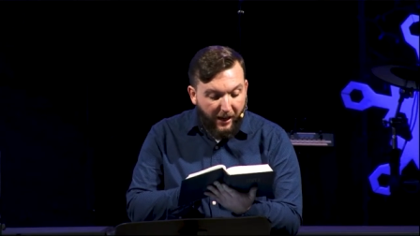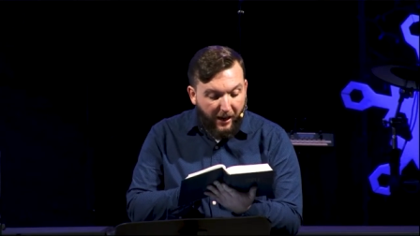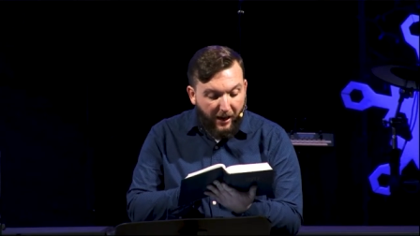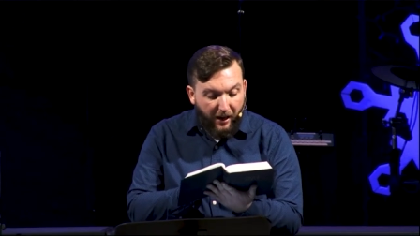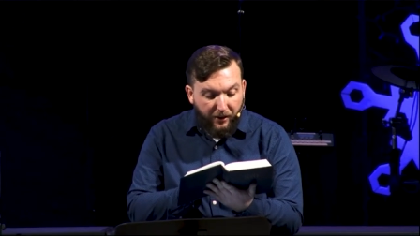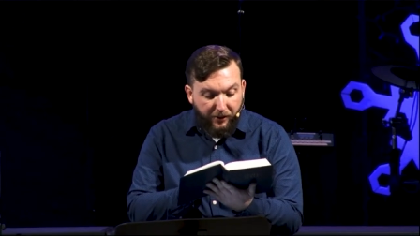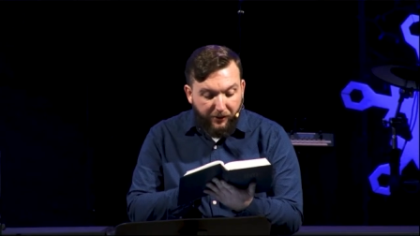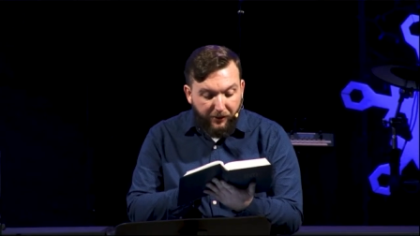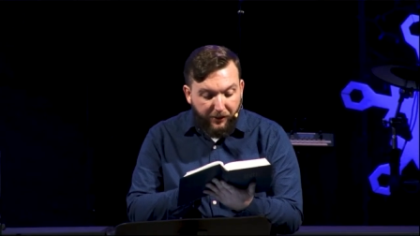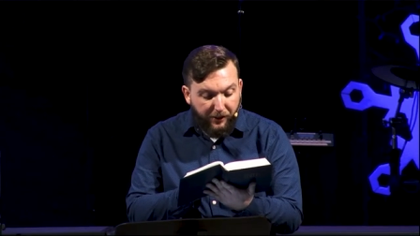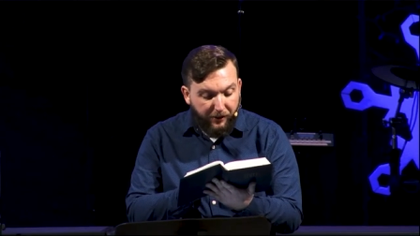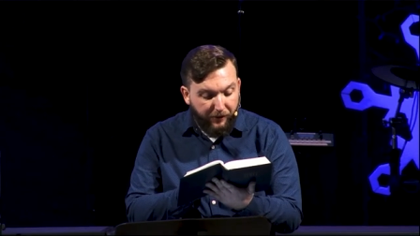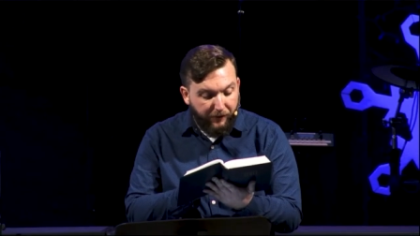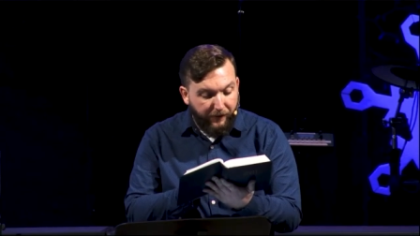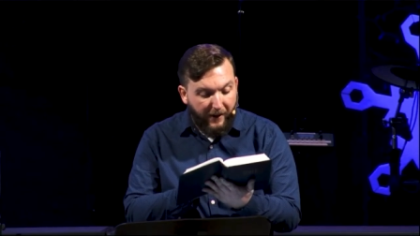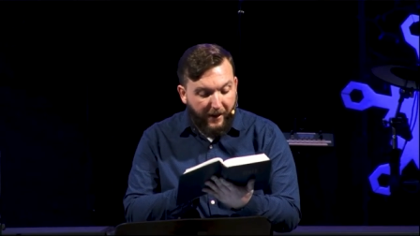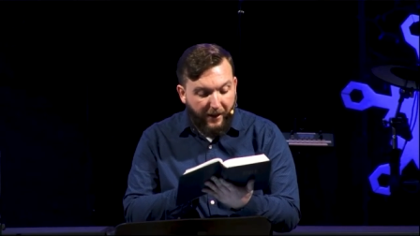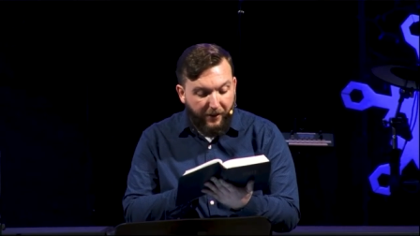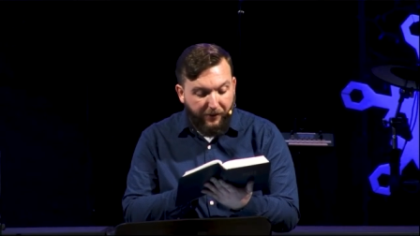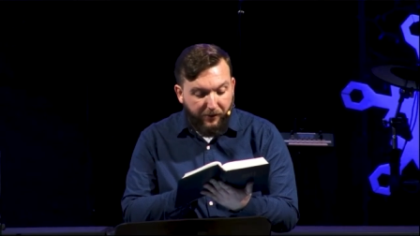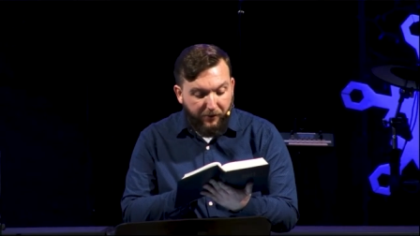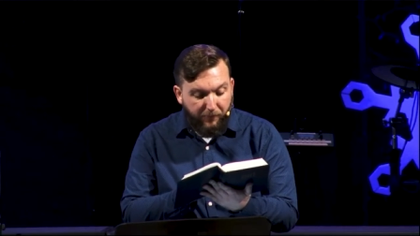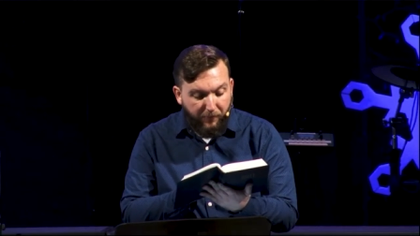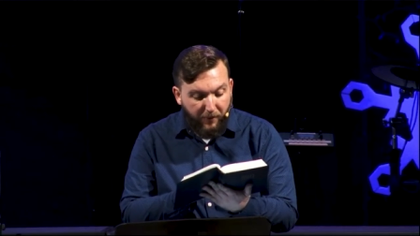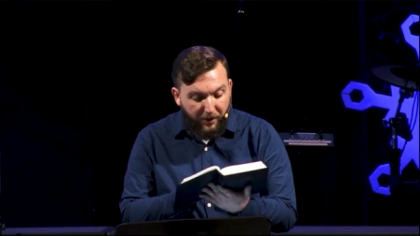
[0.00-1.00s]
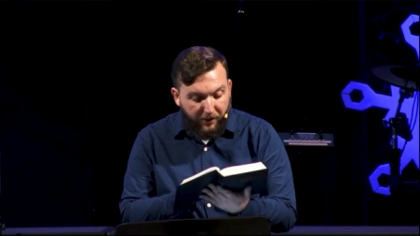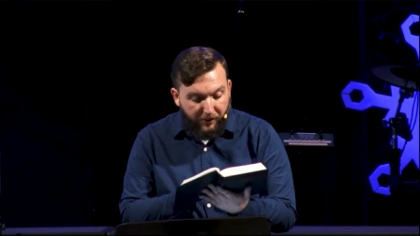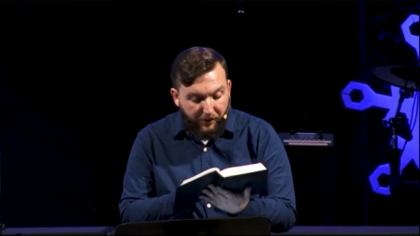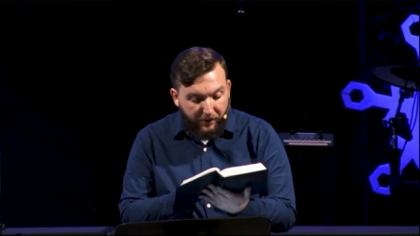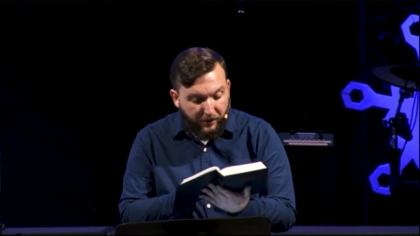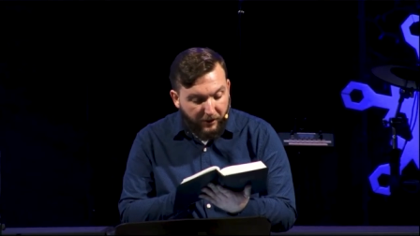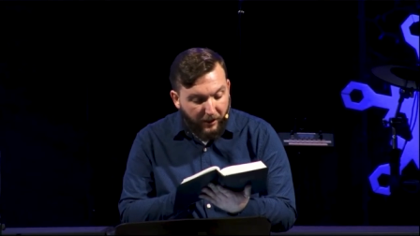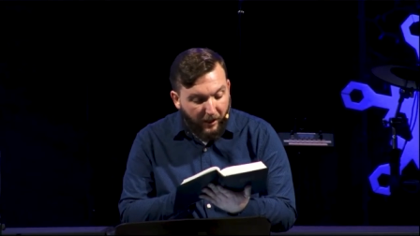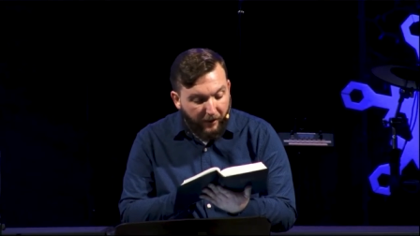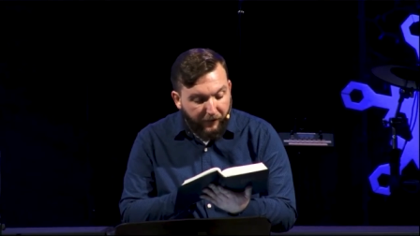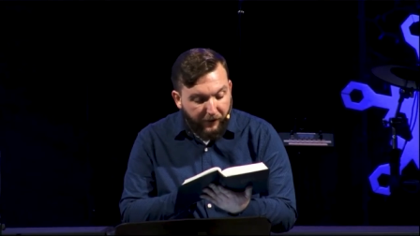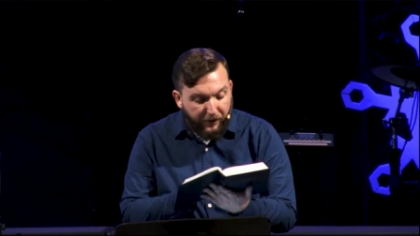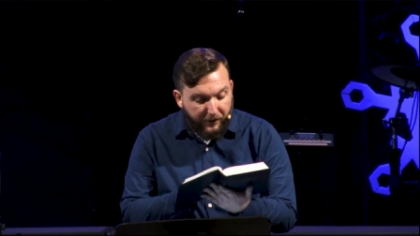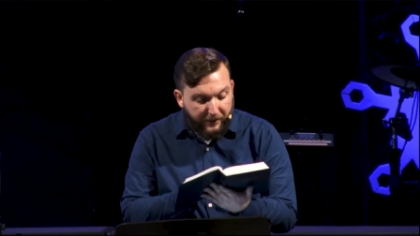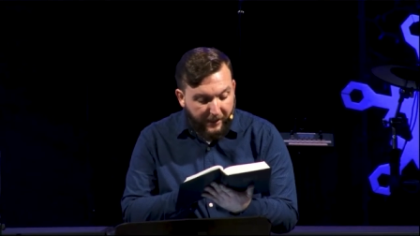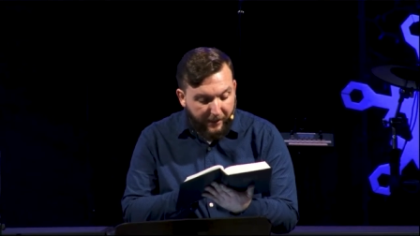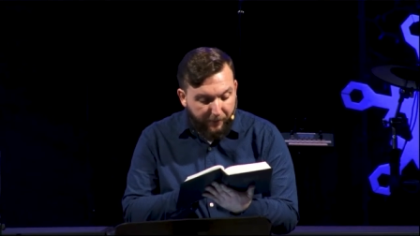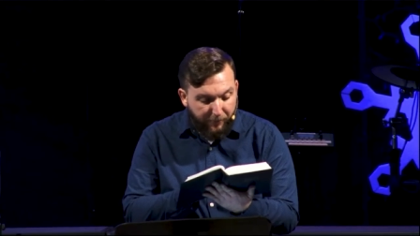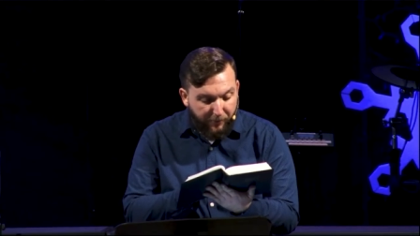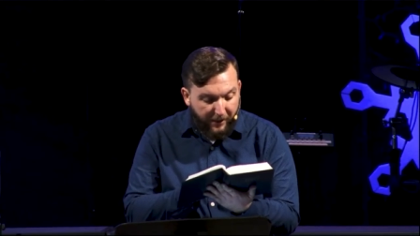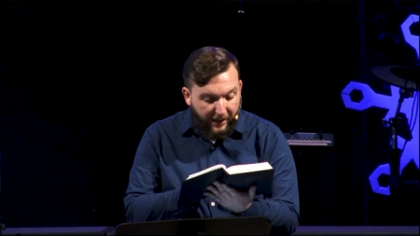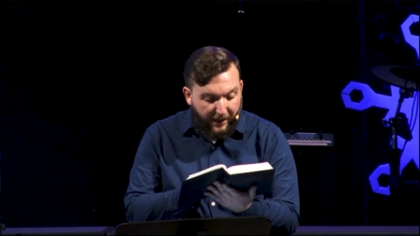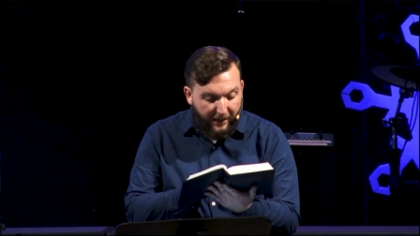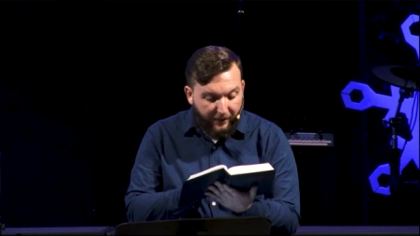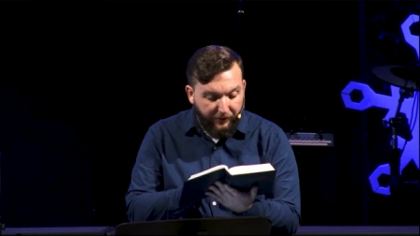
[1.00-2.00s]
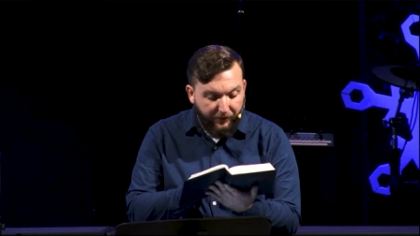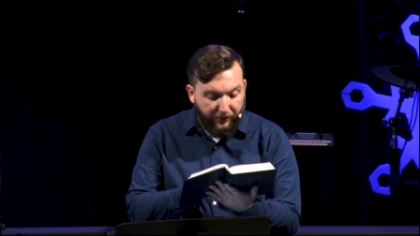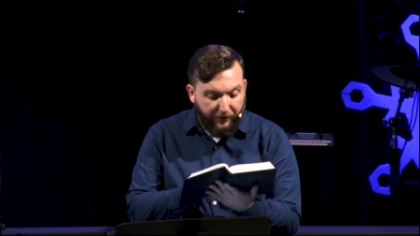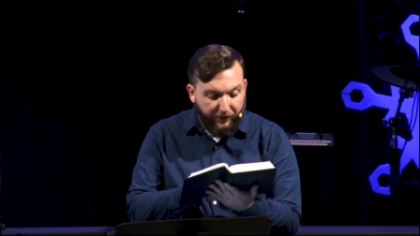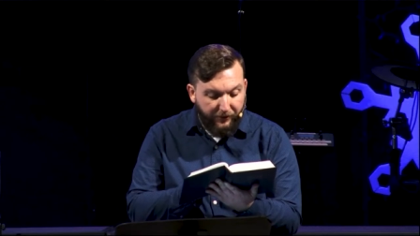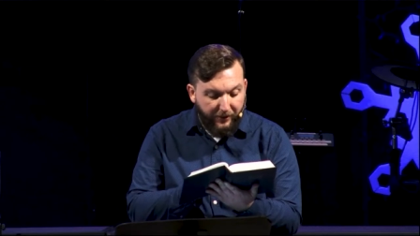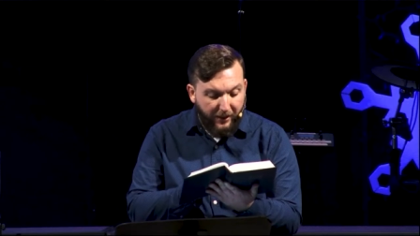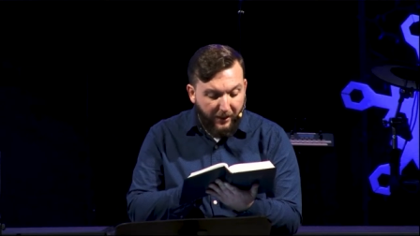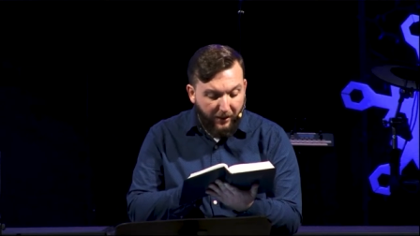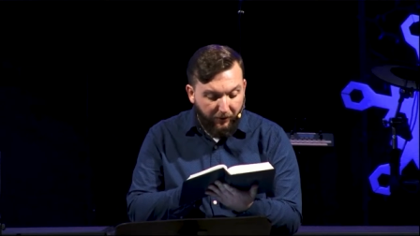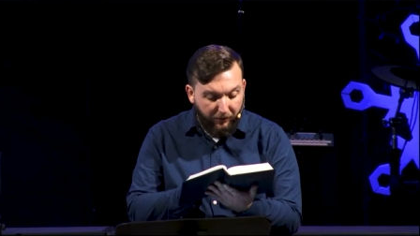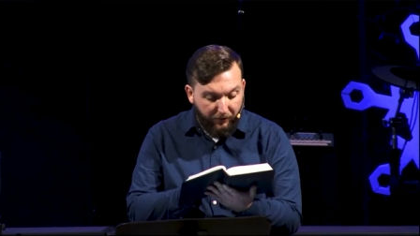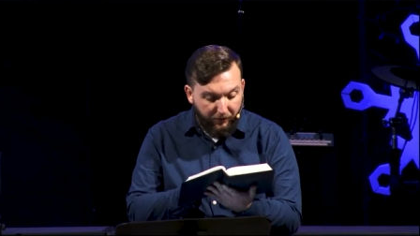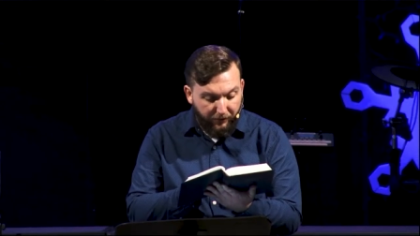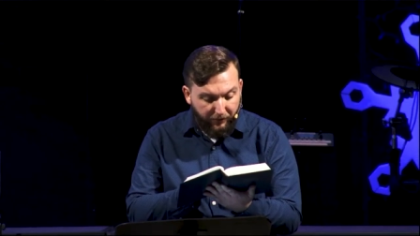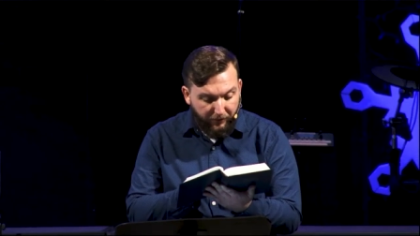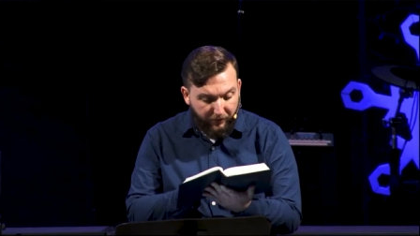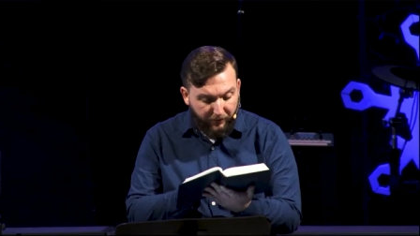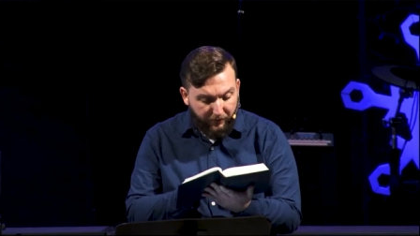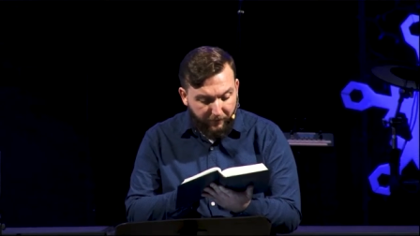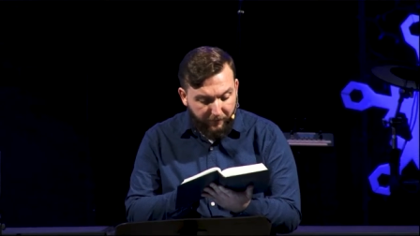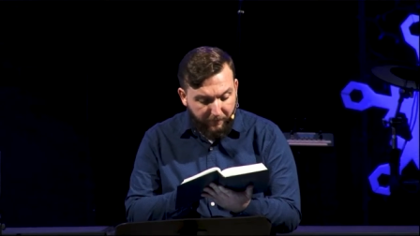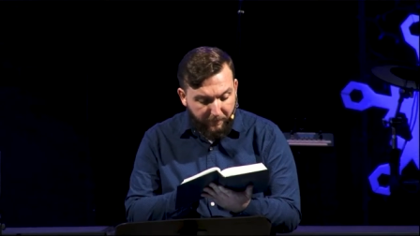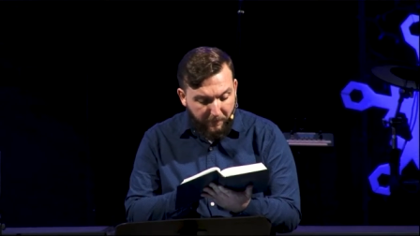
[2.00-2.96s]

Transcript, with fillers: honor your father and mother, and love your neighbor as yourself.